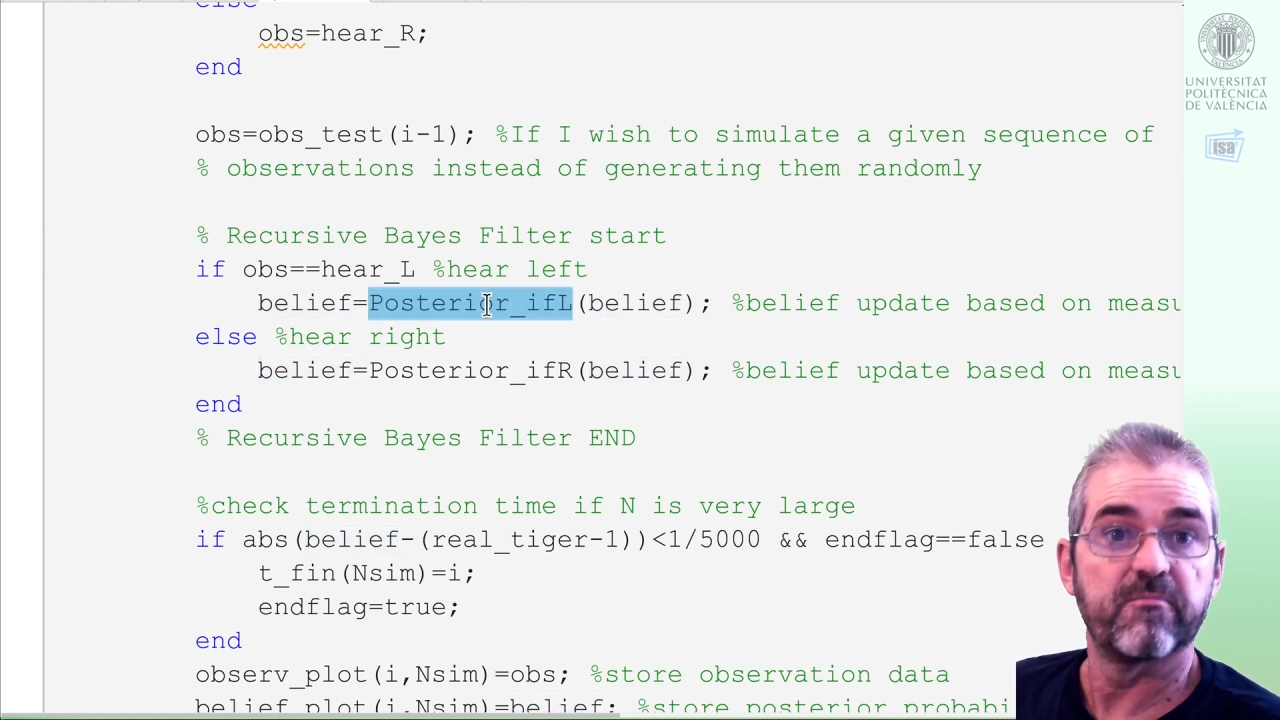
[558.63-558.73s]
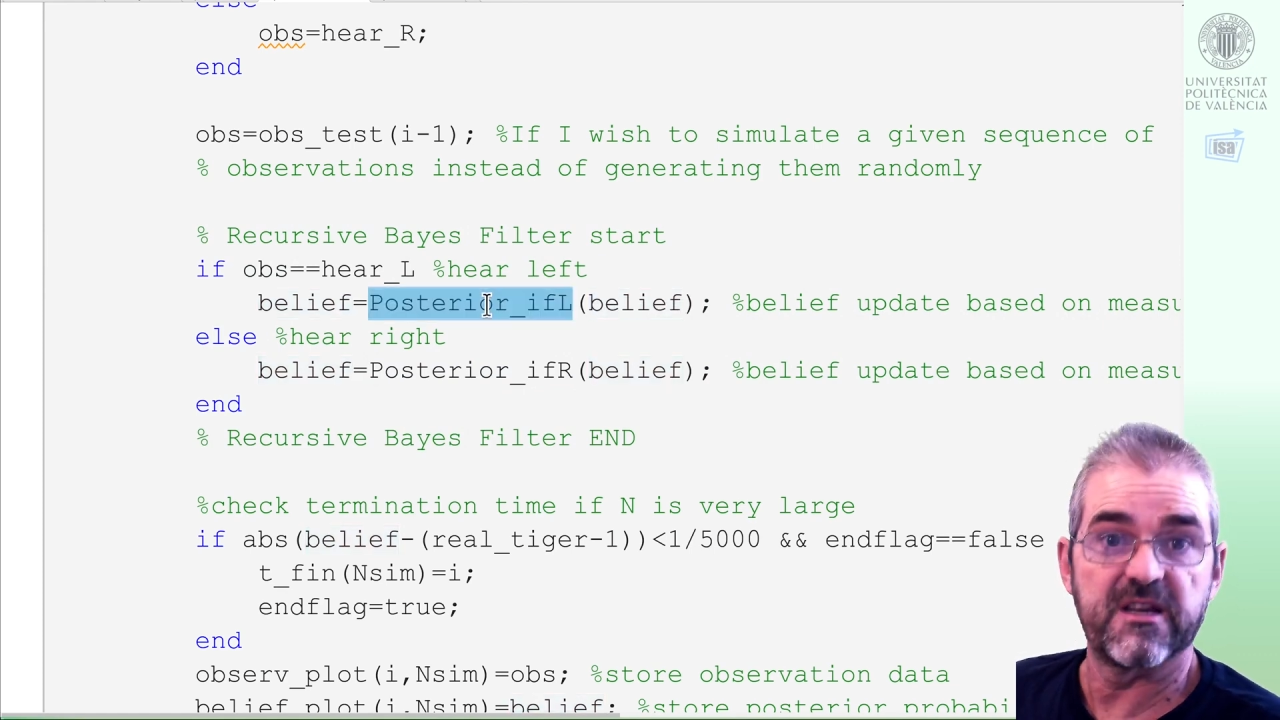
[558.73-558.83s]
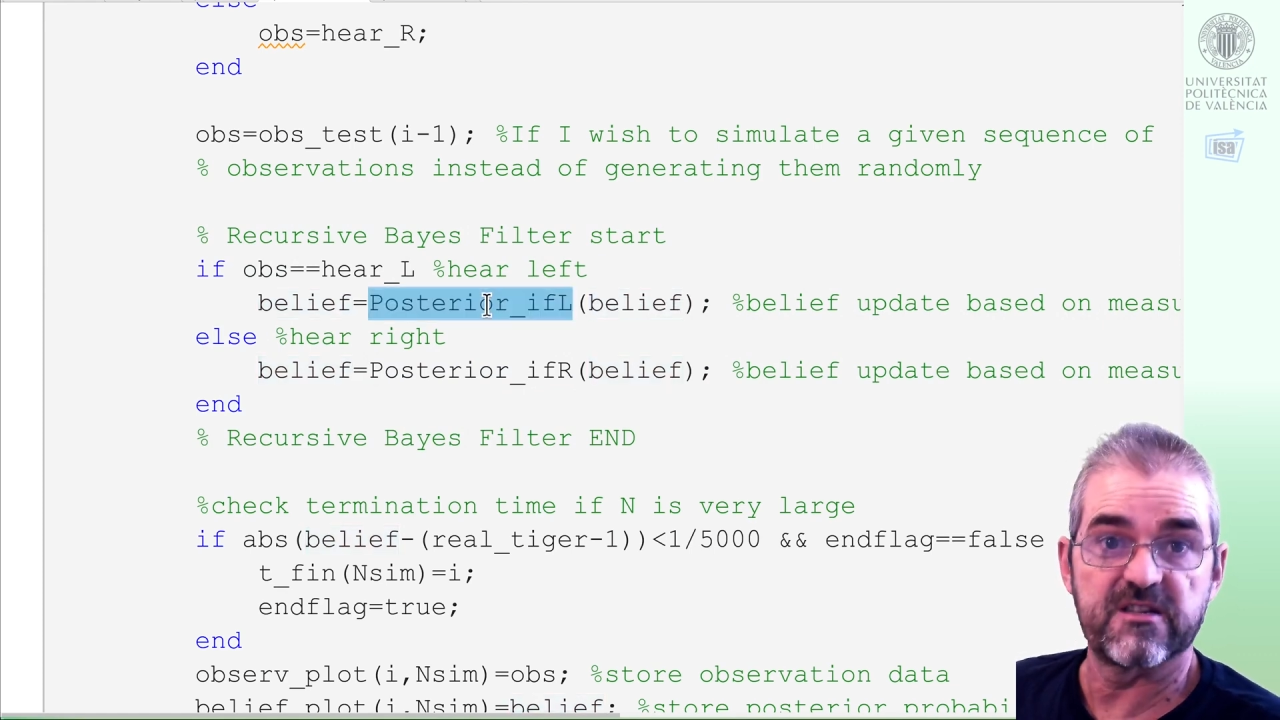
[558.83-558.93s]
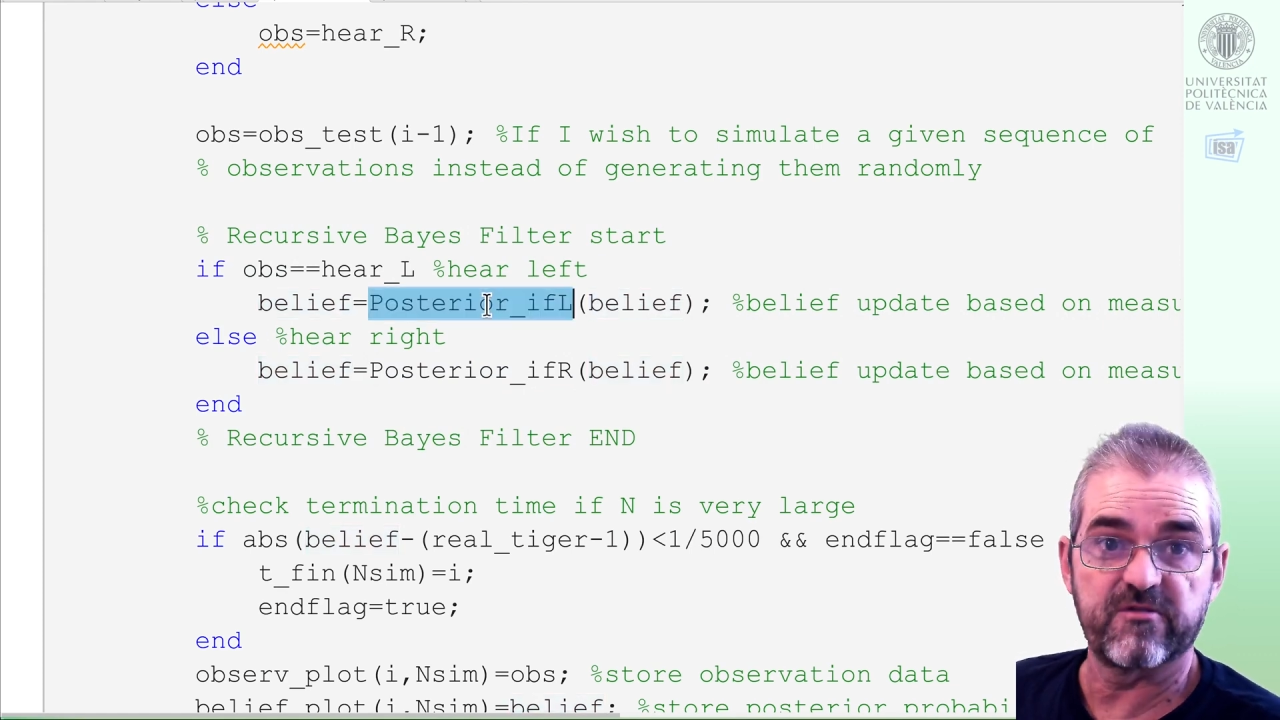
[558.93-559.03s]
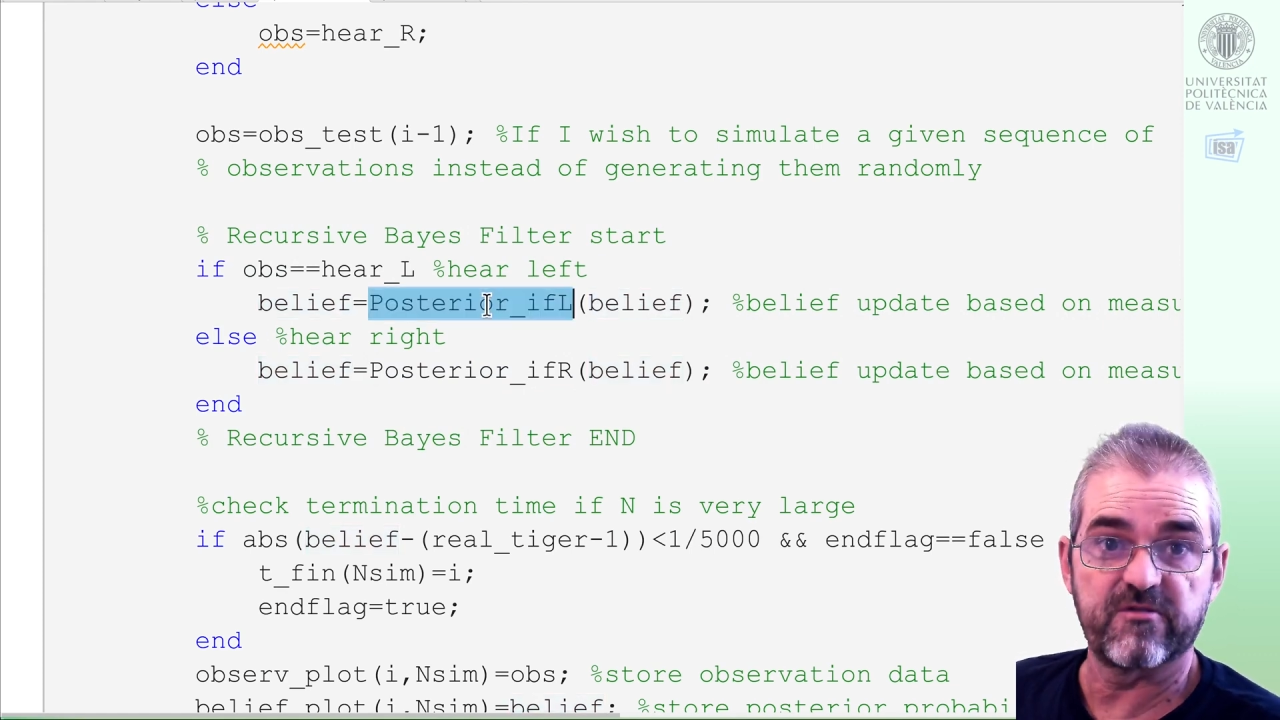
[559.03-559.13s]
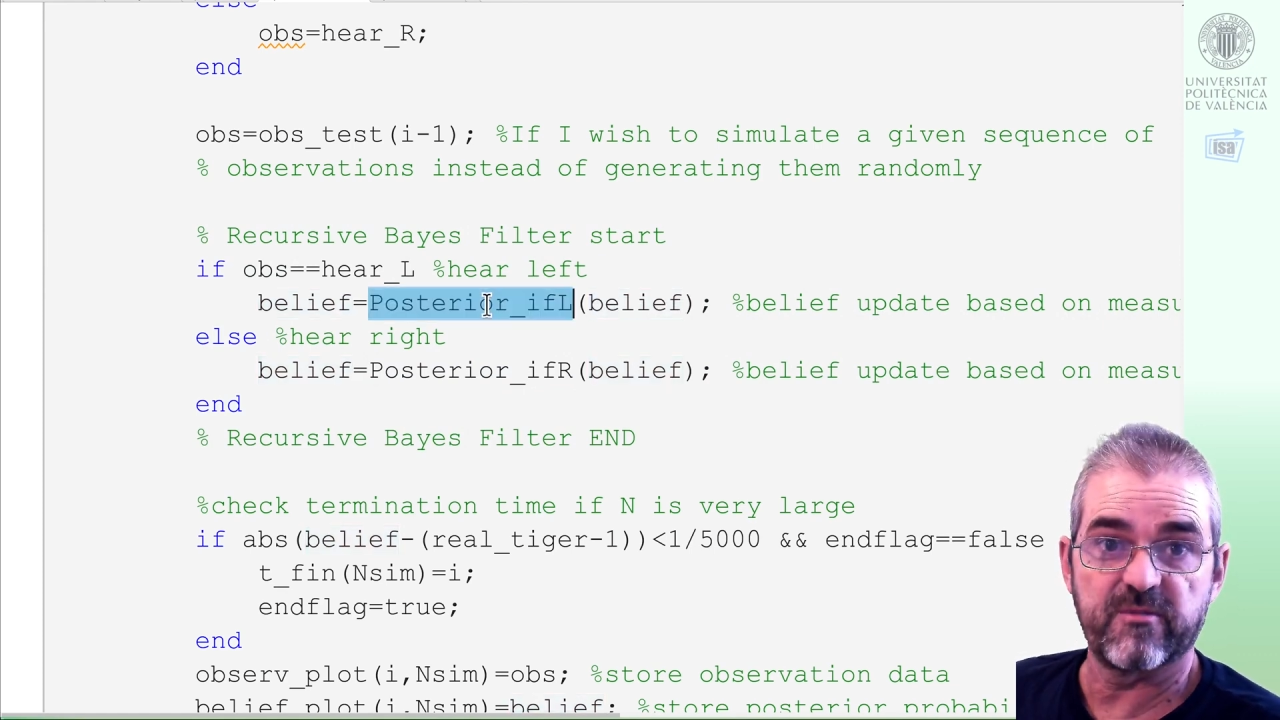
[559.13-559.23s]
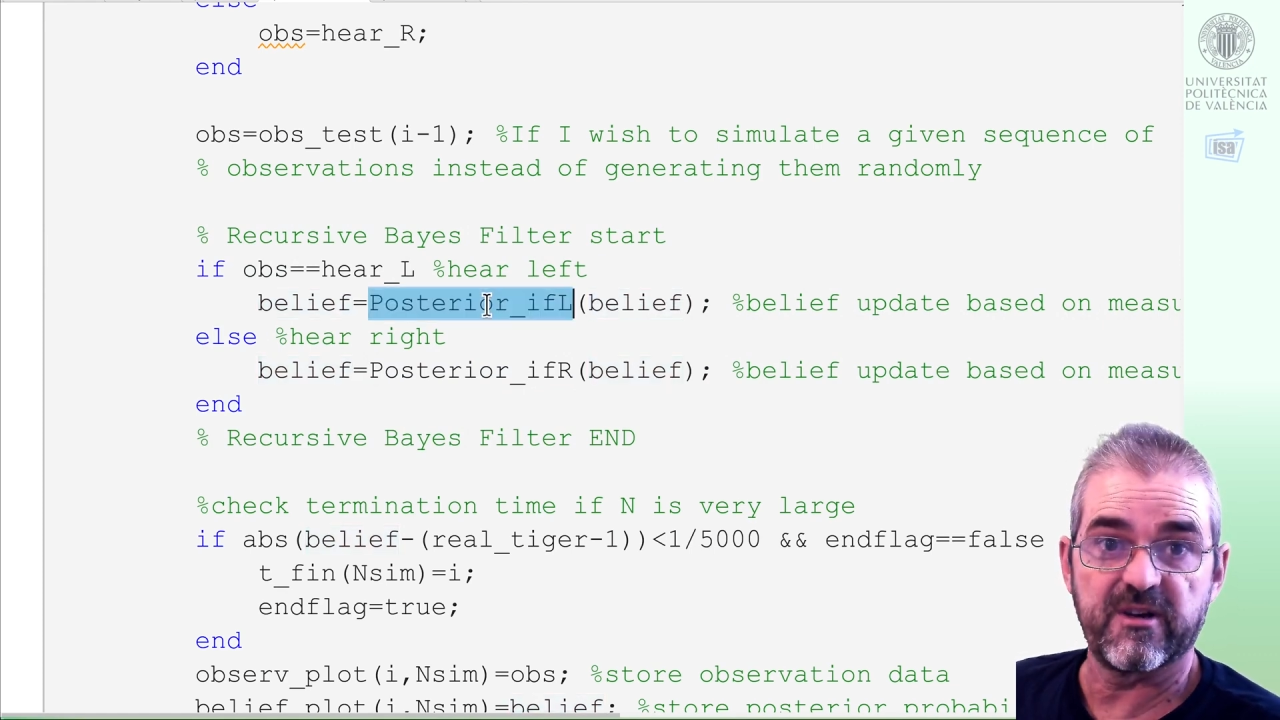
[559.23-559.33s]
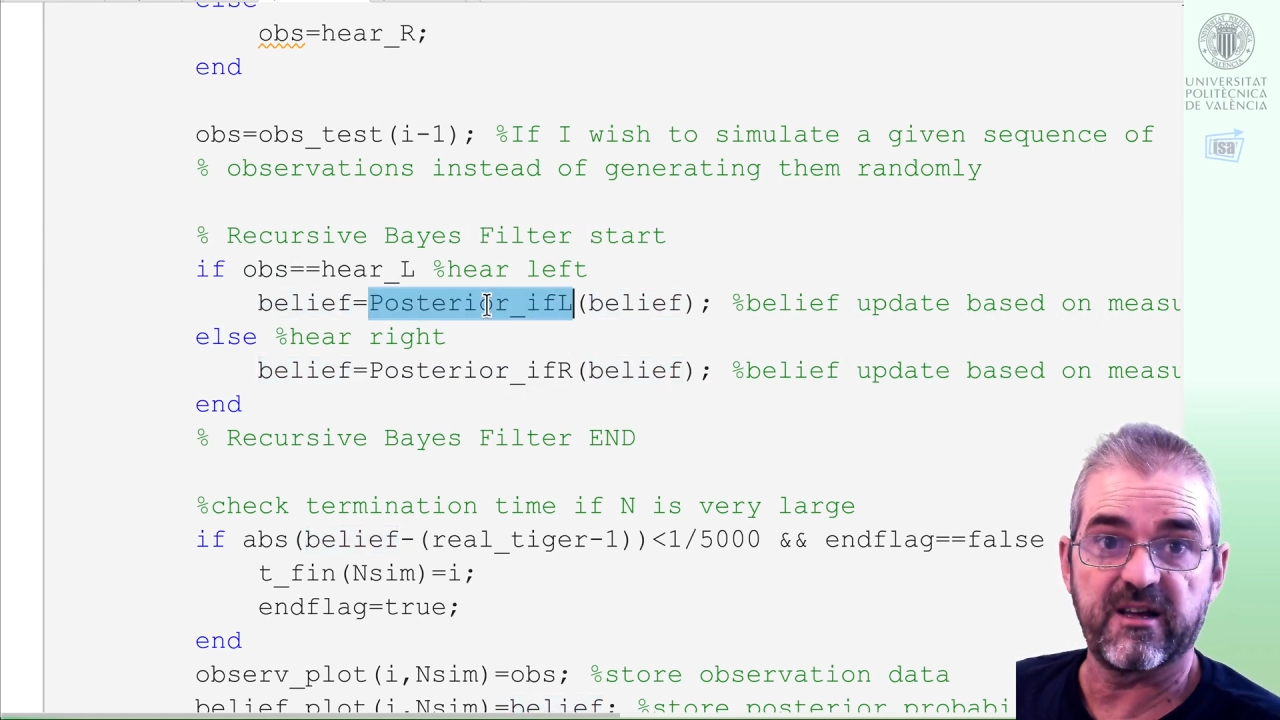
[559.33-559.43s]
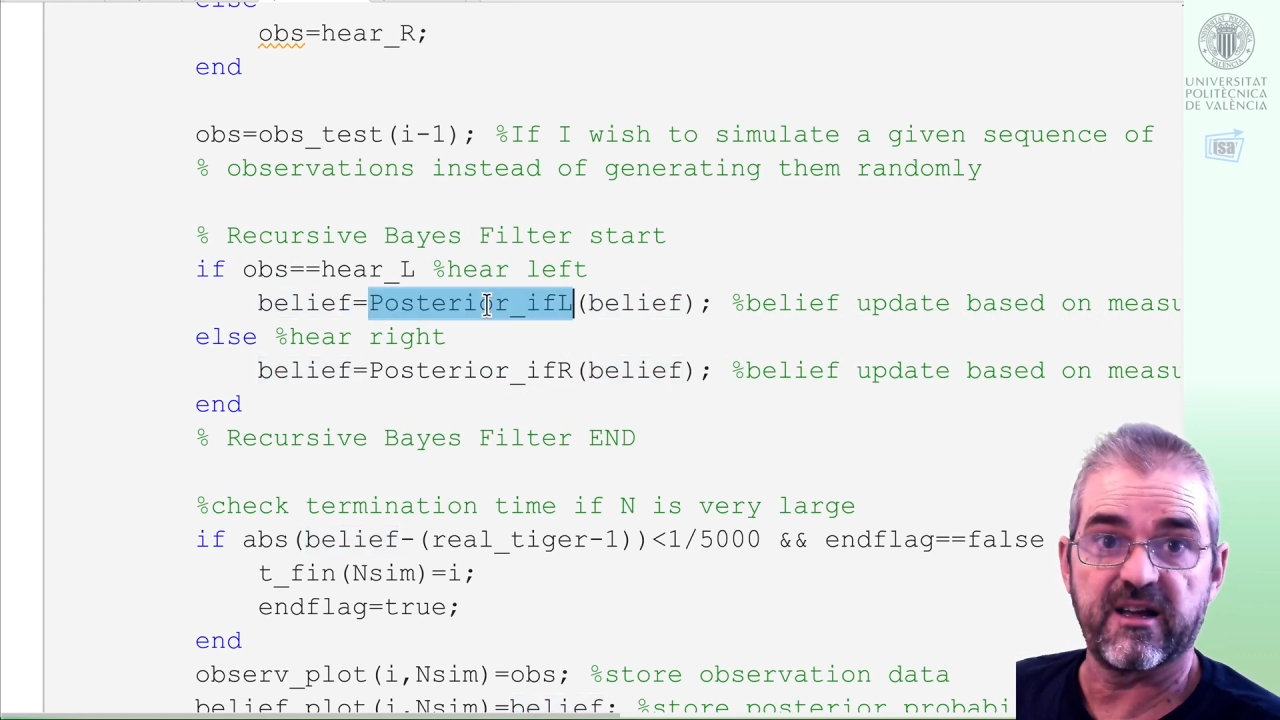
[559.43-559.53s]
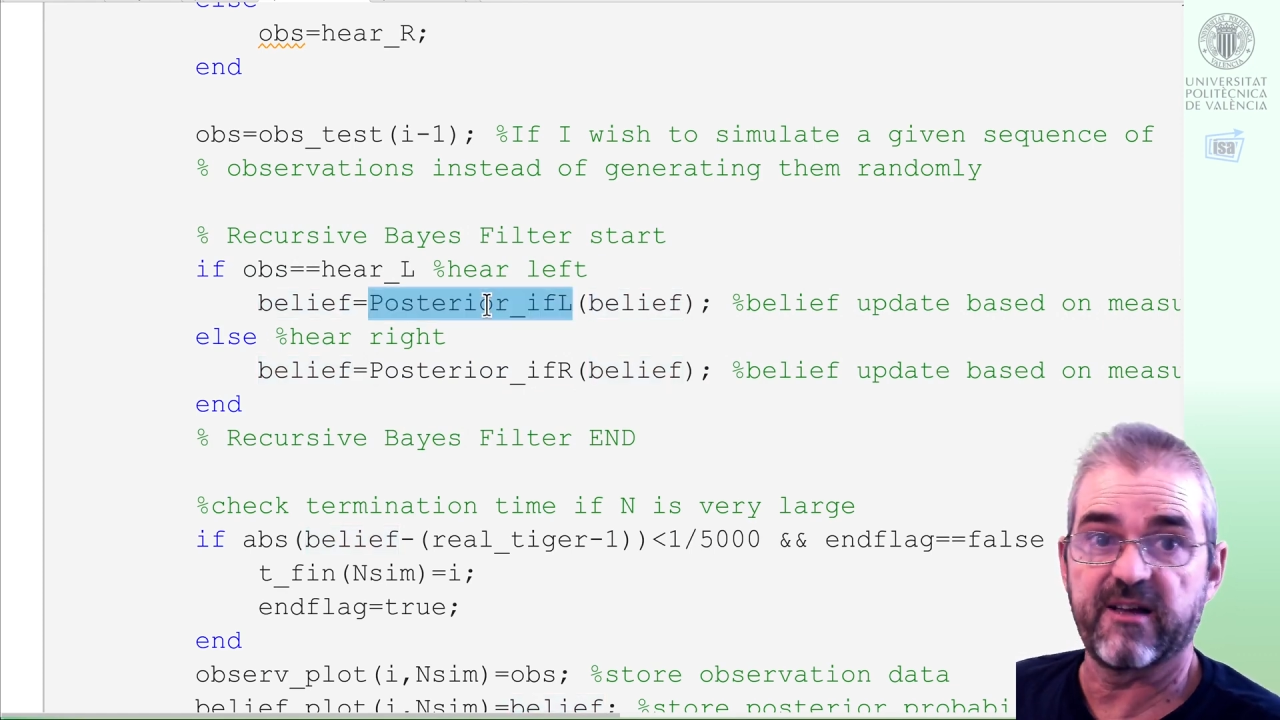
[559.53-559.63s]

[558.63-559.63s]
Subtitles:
Bayes' formula,